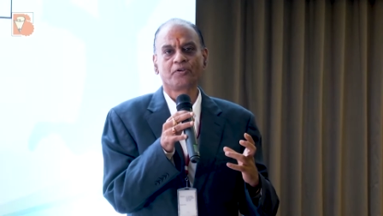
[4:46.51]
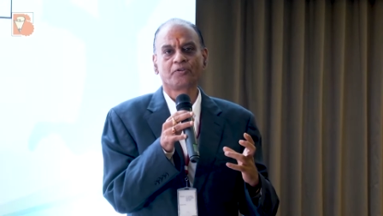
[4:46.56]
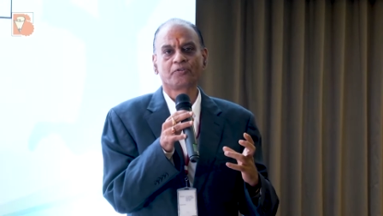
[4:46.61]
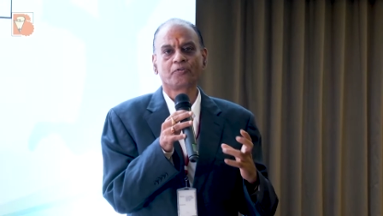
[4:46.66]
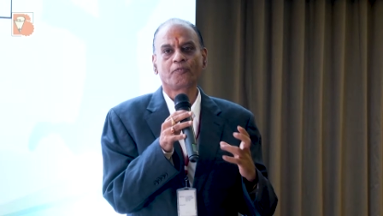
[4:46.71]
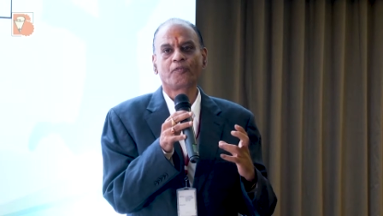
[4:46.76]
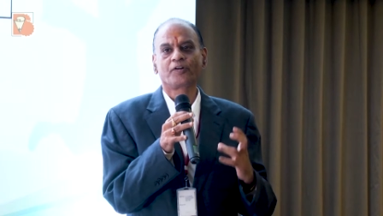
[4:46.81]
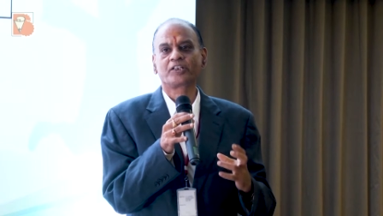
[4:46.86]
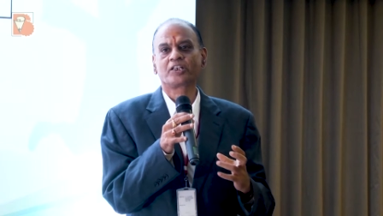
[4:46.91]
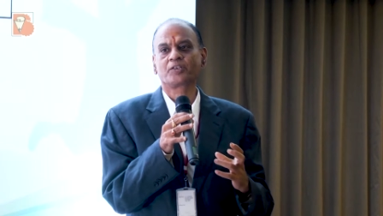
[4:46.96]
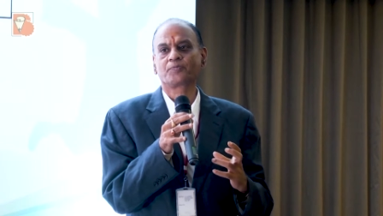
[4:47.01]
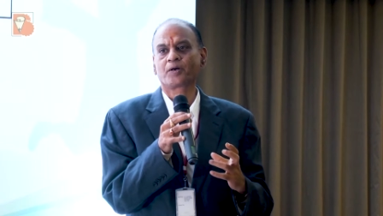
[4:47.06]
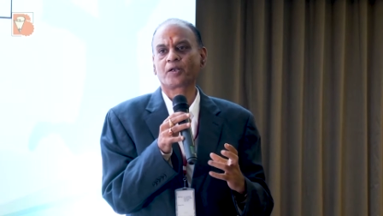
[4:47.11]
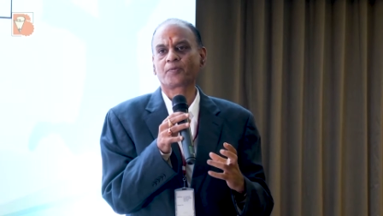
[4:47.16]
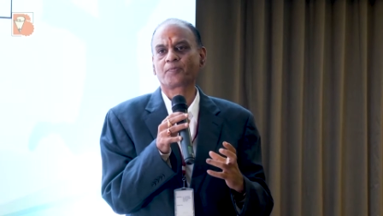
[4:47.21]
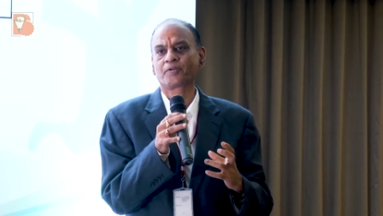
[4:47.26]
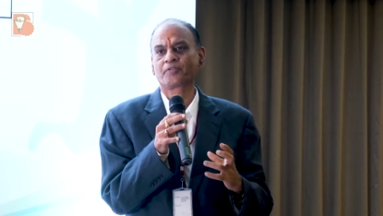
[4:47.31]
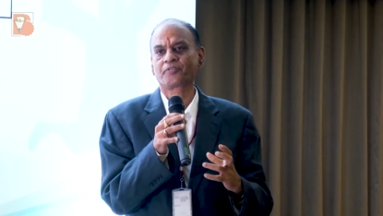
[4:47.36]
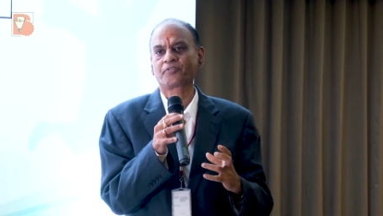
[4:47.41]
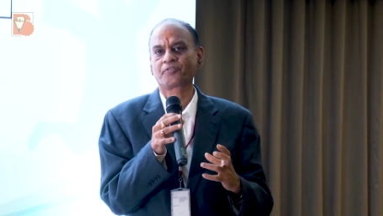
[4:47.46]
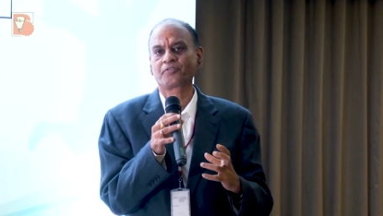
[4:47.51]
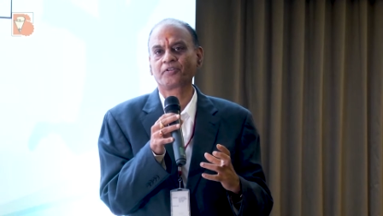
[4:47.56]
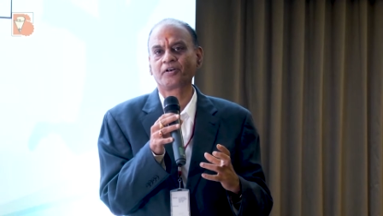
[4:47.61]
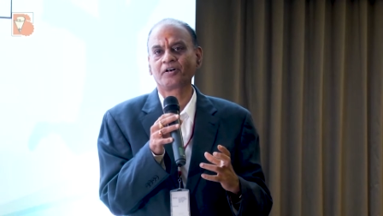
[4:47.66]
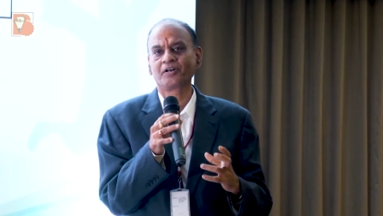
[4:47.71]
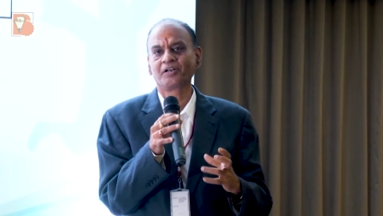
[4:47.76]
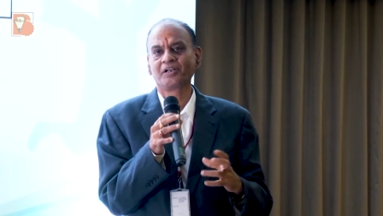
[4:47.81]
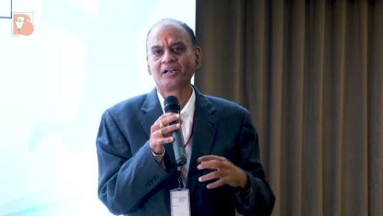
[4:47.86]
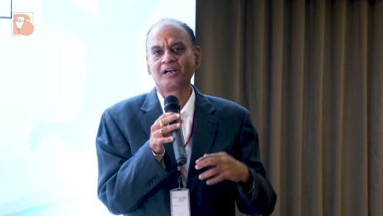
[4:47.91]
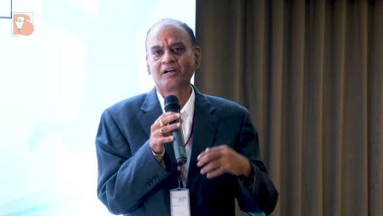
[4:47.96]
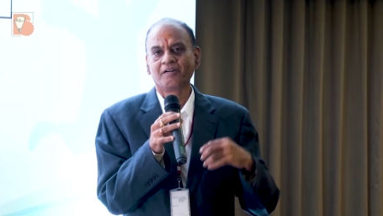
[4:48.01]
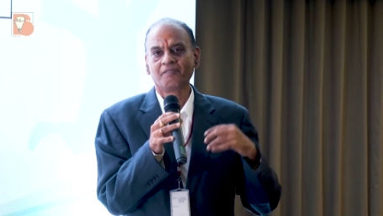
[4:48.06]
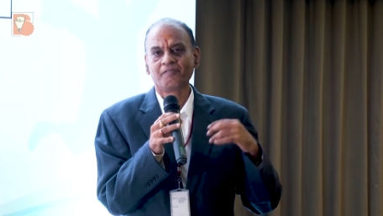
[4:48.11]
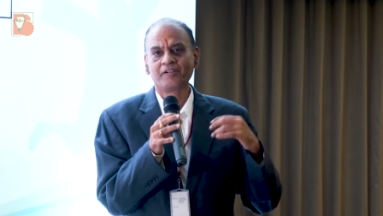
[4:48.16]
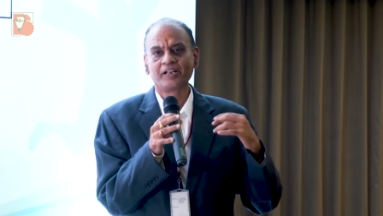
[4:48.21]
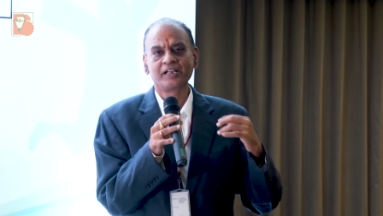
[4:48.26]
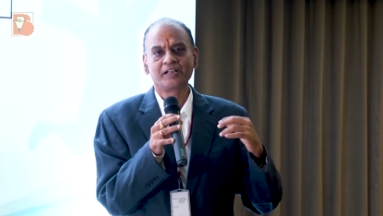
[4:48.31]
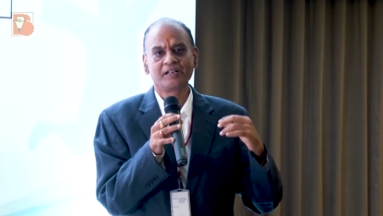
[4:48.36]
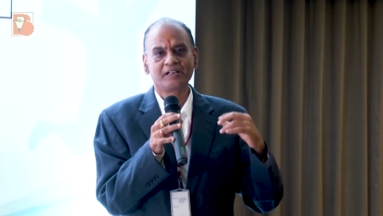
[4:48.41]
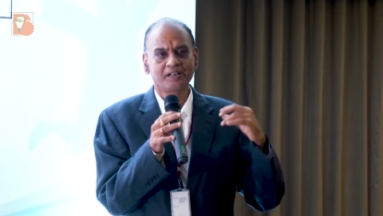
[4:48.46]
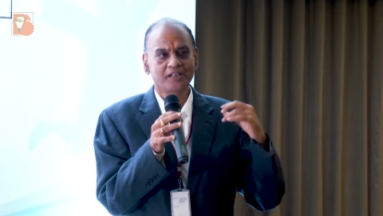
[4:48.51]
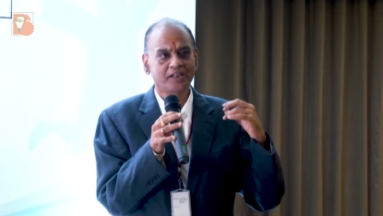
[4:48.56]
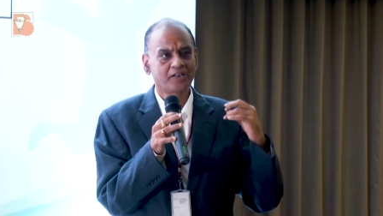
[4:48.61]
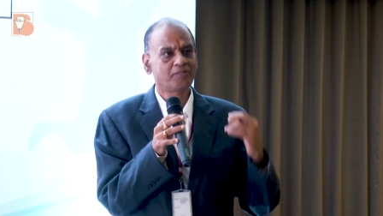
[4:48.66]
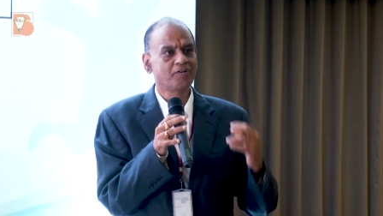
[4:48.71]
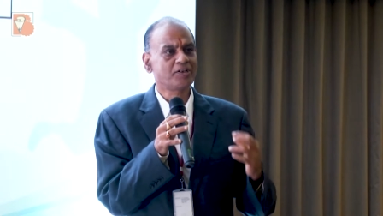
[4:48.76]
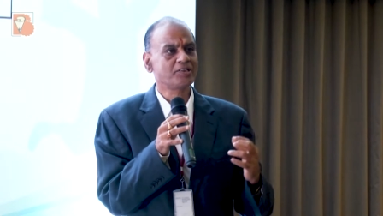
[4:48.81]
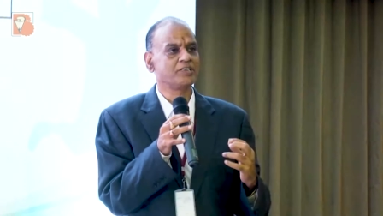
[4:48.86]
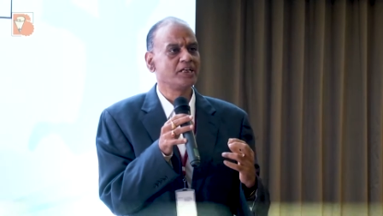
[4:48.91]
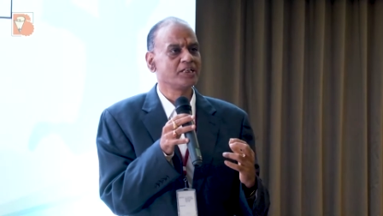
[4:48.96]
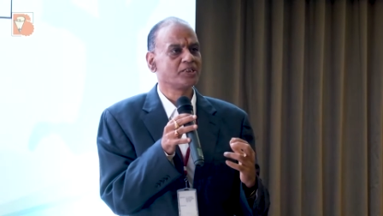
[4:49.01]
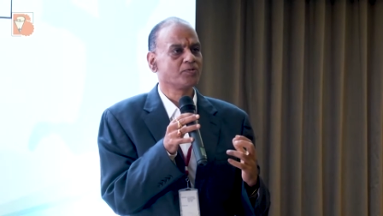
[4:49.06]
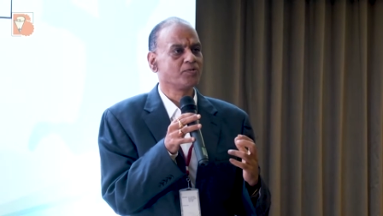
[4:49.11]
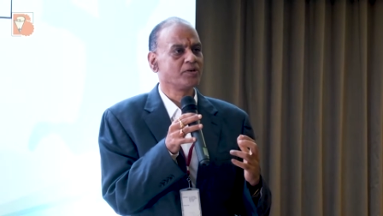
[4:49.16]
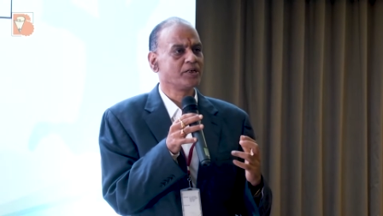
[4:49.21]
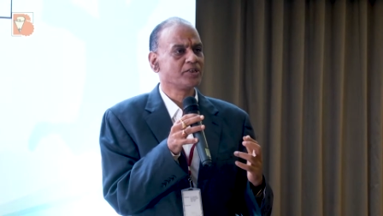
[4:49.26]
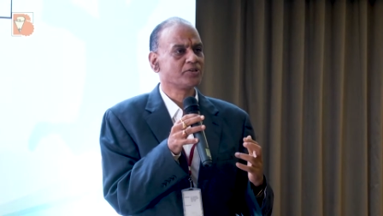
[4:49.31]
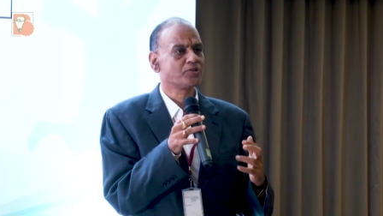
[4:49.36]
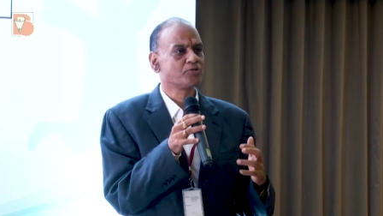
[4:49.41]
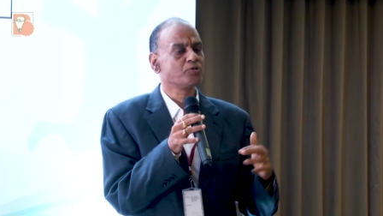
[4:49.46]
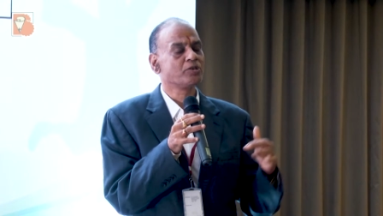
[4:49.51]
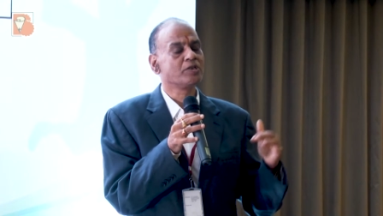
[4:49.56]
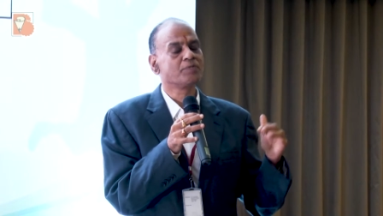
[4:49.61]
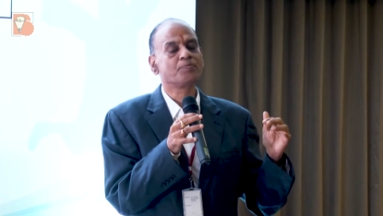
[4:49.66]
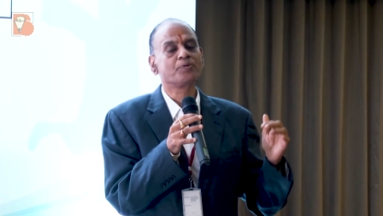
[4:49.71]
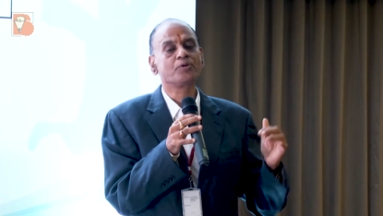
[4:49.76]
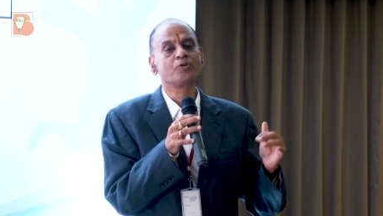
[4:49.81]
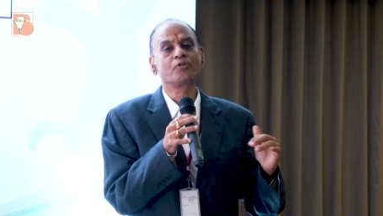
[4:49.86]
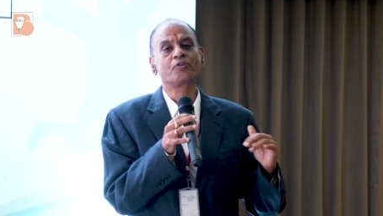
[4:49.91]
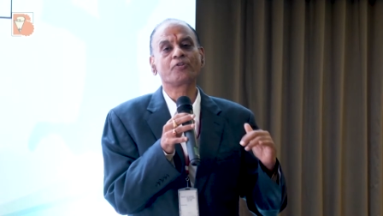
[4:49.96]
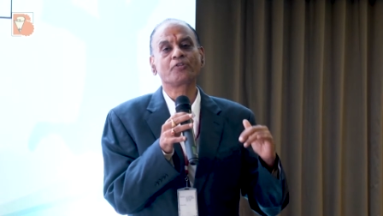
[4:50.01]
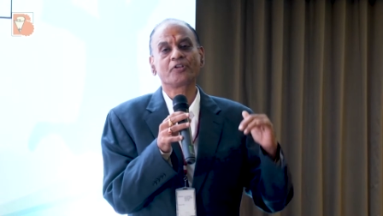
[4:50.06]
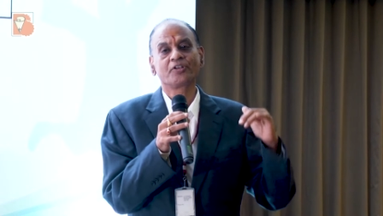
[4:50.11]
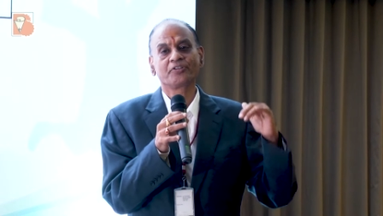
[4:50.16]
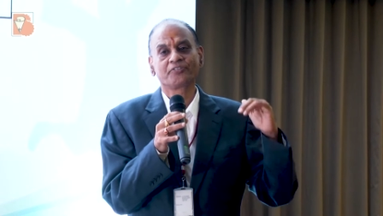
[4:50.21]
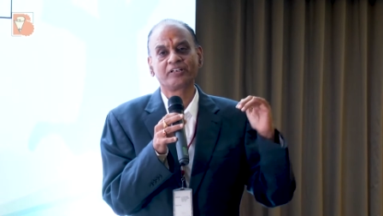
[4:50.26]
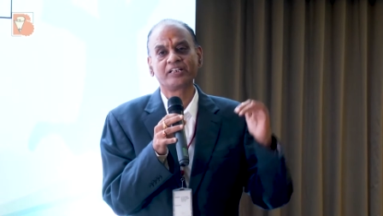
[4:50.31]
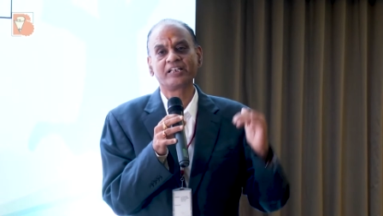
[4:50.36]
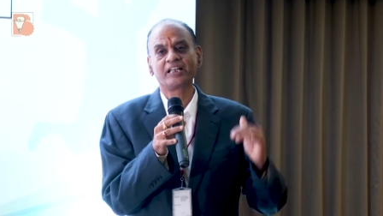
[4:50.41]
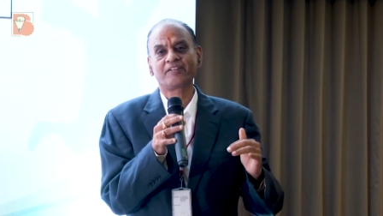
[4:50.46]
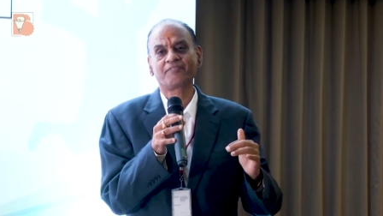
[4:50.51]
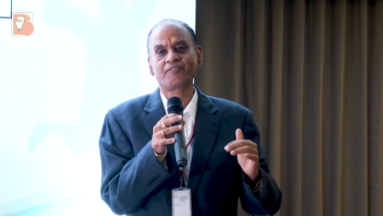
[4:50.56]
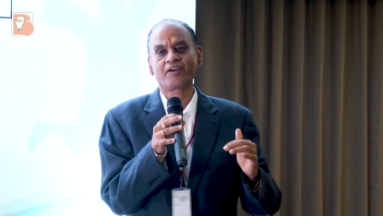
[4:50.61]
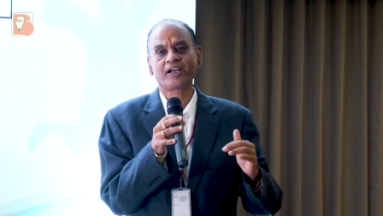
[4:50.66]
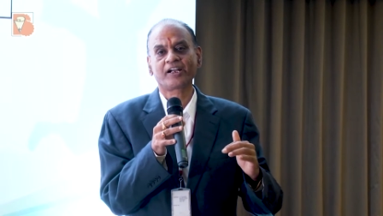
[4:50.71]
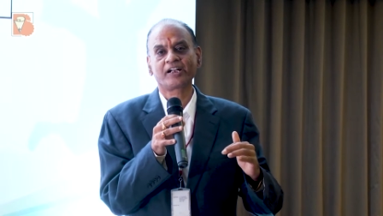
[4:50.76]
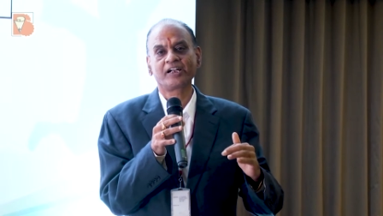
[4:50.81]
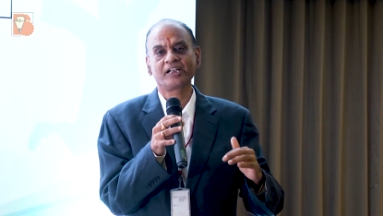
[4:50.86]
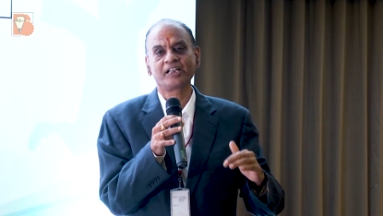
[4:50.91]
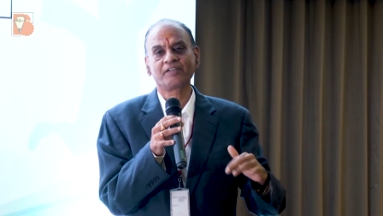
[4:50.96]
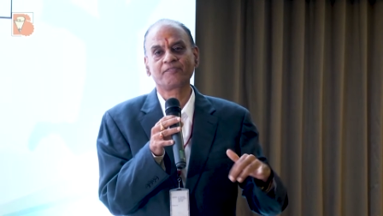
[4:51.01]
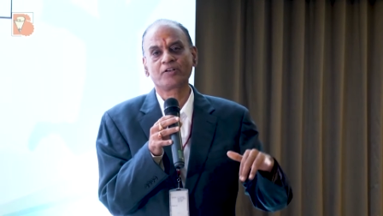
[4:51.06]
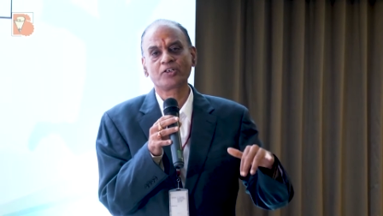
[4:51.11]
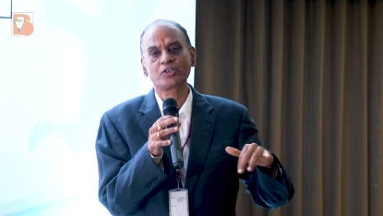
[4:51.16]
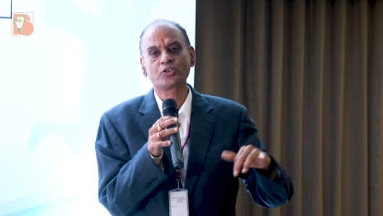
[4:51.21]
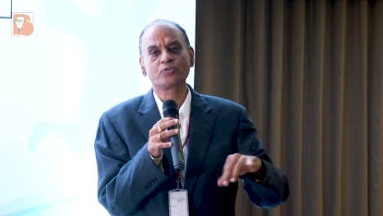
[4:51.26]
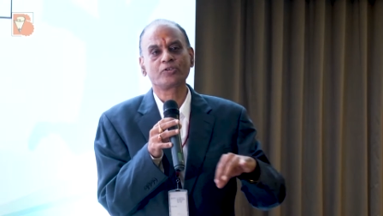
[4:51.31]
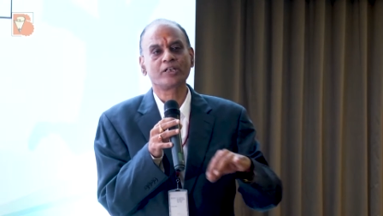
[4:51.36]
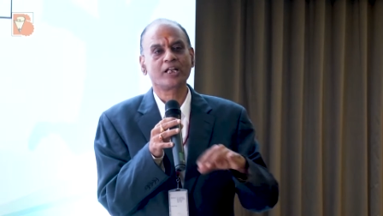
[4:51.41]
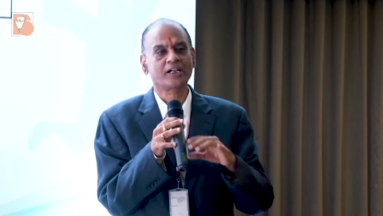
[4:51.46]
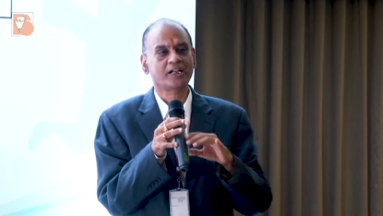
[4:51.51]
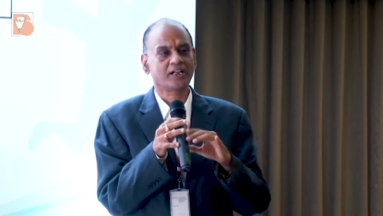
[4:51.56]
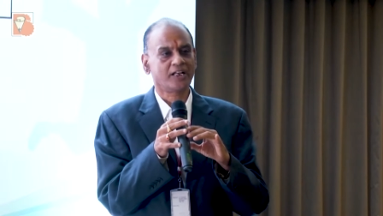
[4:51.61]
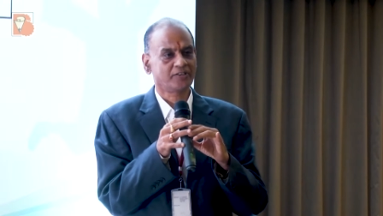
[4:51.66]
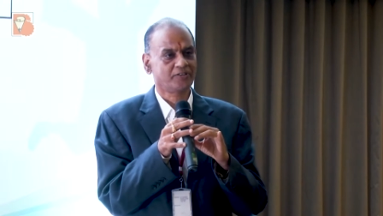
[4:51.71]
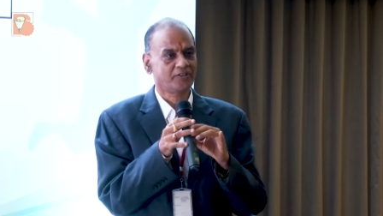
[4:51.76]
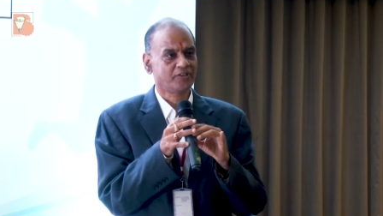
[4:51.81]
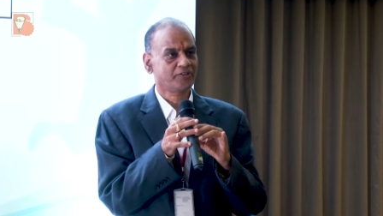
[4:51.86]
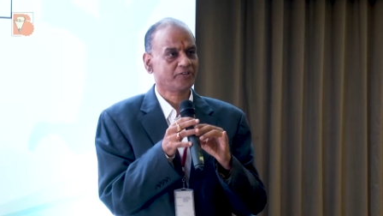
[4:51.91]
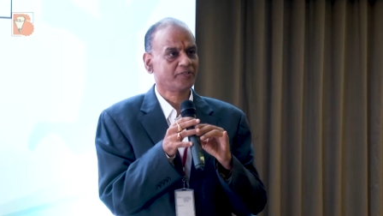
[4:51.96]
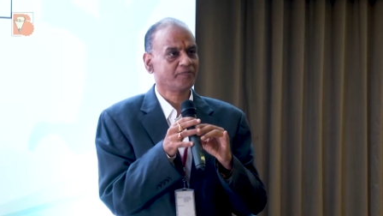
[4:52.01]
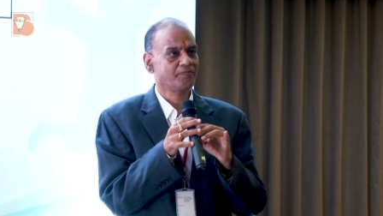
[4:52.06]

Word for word: So, for this purpose, uh, we request the HODs to depute senior faculty for junior classes.